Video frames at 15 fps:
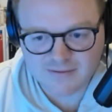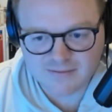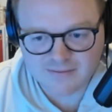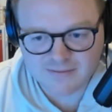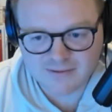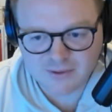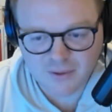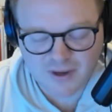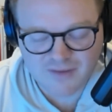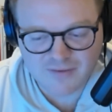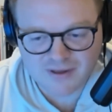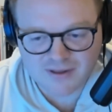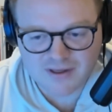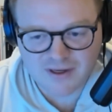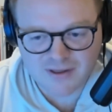You
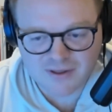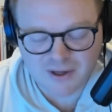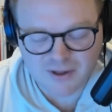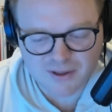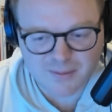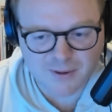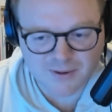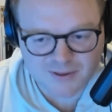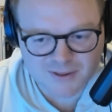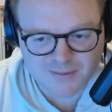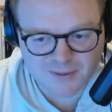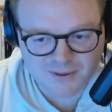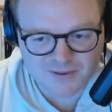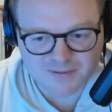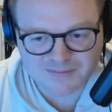haven't talked about this, Peter.